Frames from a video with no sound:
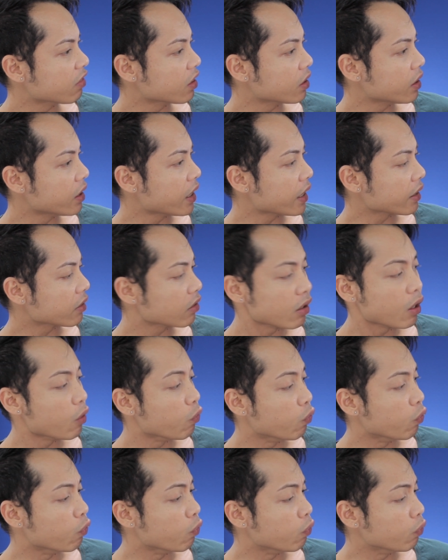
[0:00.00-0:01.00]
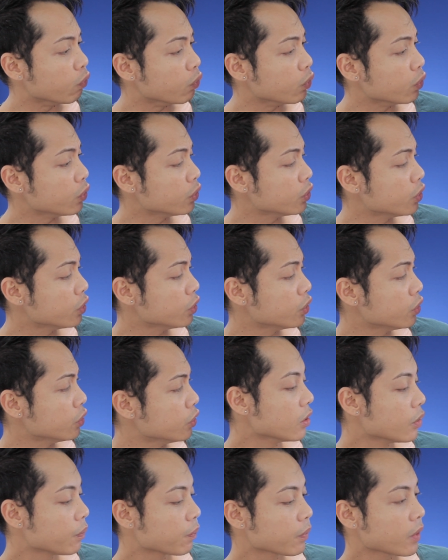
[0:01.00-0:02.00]
like a
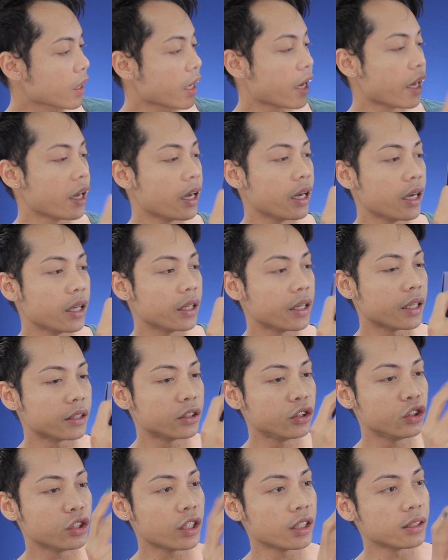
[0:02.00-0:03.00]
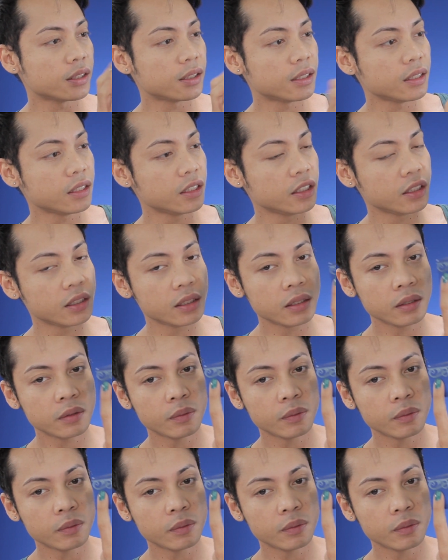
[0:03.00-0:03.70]
wood, and as you can see,